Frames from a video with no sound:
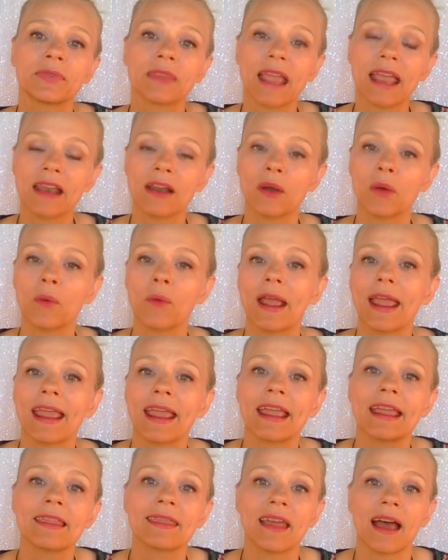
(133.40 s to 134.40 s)
in a
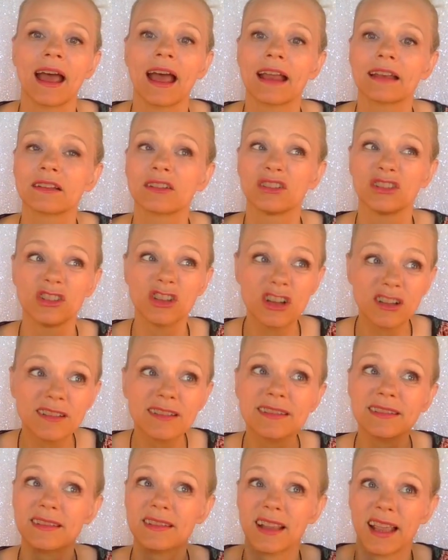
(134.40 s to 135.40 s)
way that
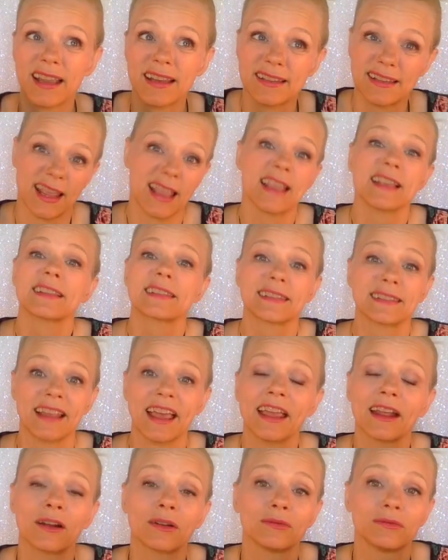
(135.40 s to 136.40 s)
looks and tastes
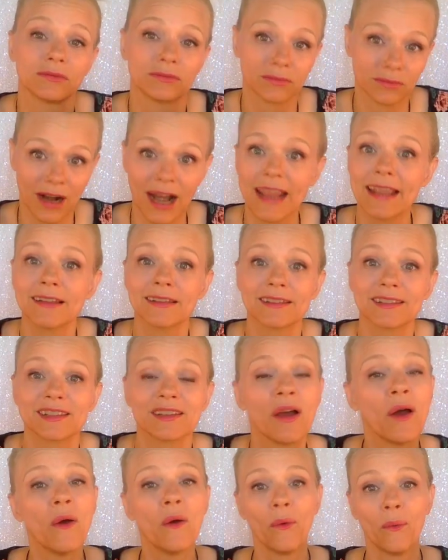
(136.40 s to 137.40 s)
like rice
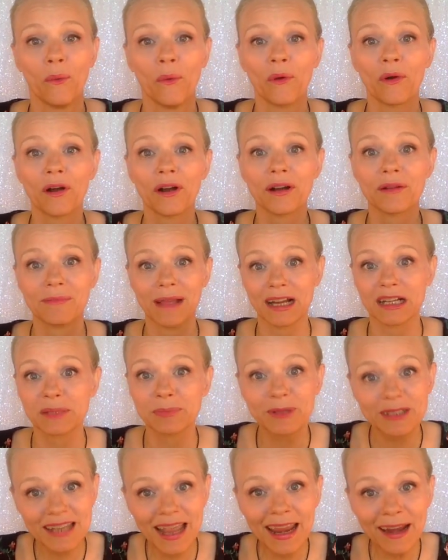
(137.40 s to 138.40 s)
or
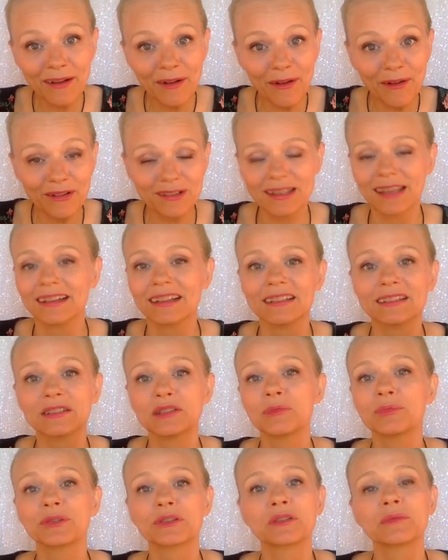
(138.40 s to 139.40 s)
mashed potatoes, and it's
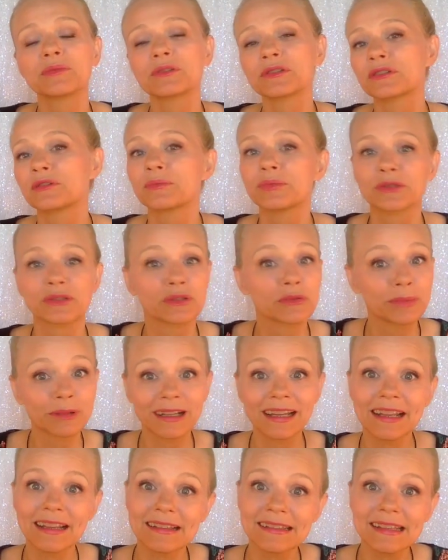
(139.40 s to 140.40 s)

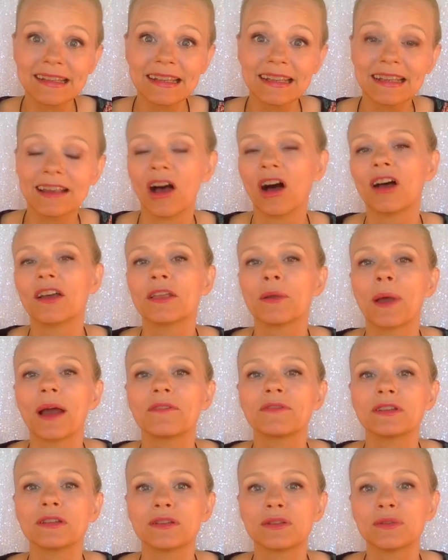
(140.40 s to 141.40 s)
super easy. All you
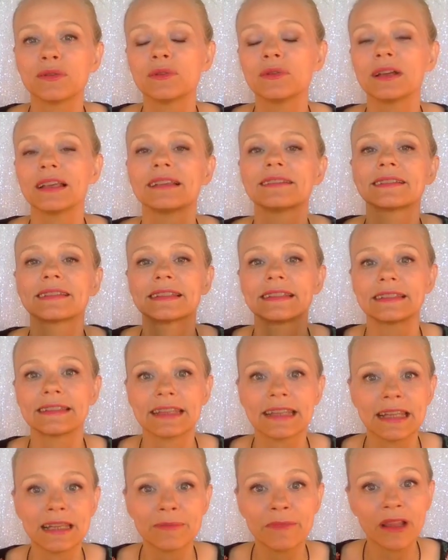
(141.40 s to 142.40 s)
have to do is
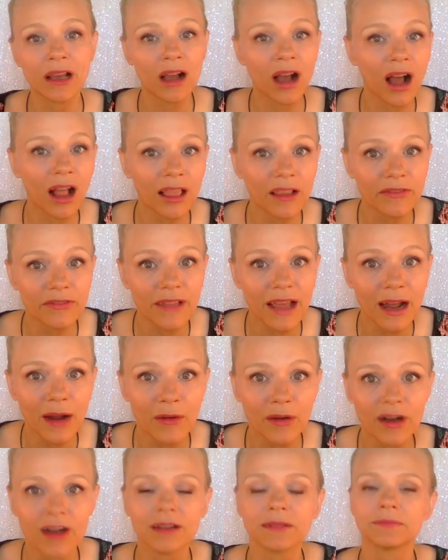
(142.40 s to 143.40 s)
steam the
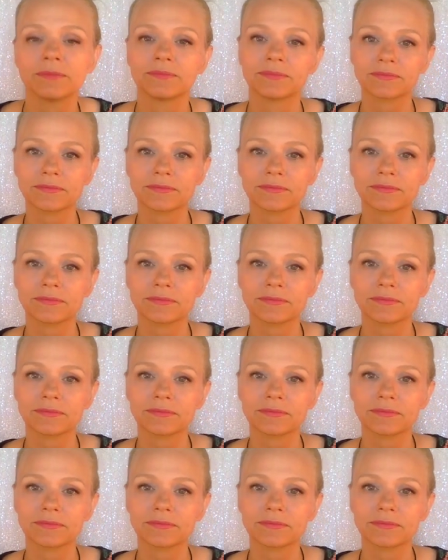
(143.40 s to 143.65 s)
cauliflower.